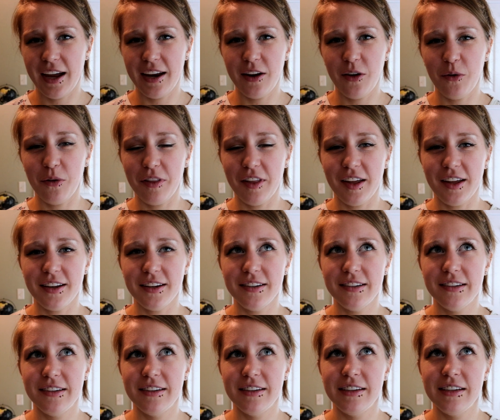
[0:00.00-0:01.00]
I know
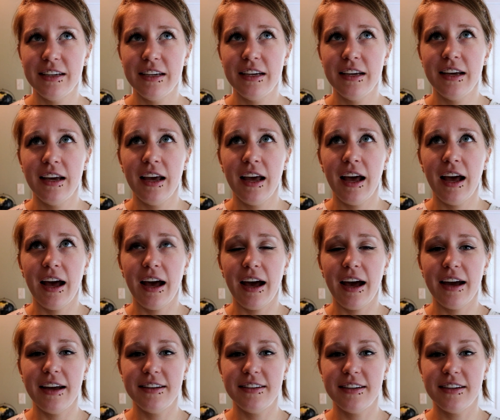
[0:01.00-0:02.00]
that
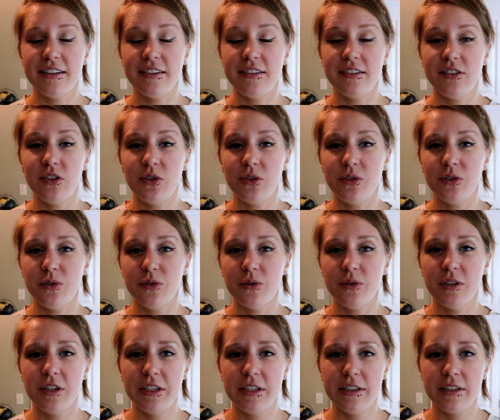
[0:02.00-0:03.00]
I tend
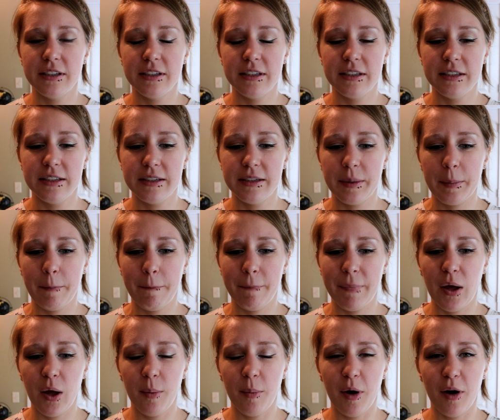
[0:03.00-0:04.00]
to
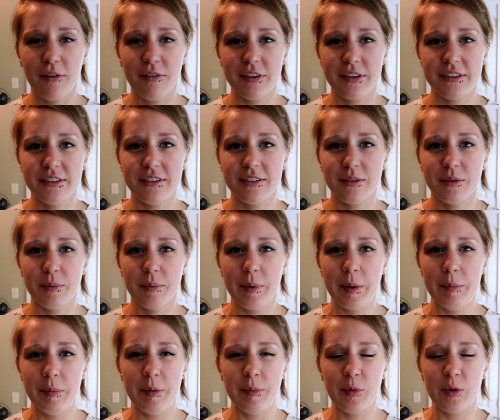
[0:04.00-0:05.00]
come off as
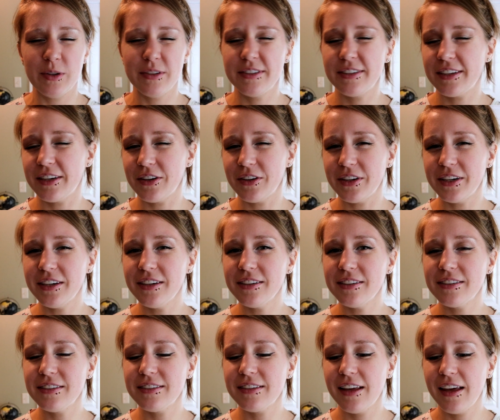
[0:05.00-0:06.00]
a bit more
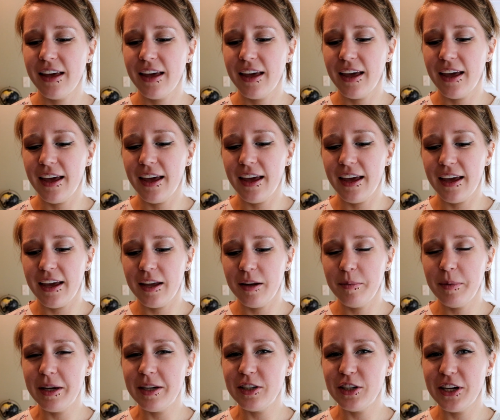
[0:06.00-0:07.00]
serious
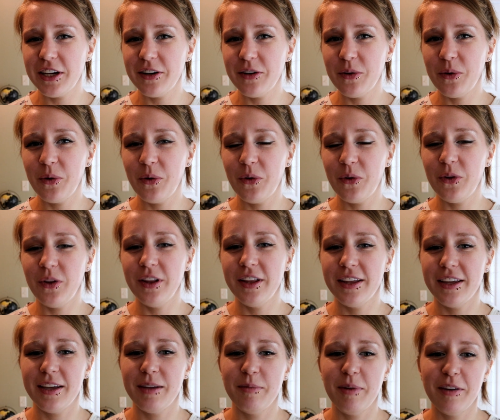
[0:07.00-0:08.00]
in my channel,
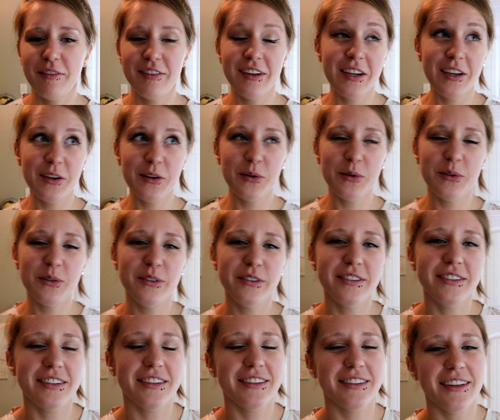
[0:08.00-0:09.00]
in my
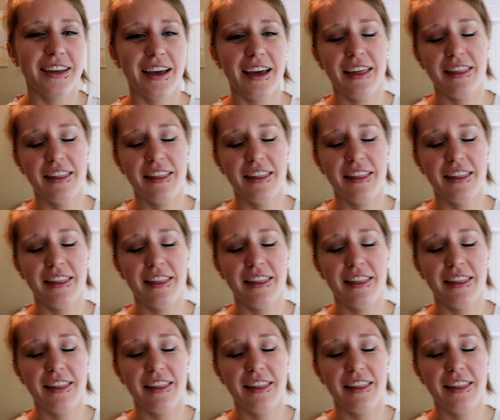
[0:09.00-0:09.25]
videos.